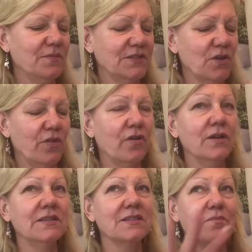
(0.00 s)
So there
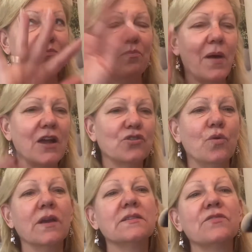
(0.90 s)
is some back noise.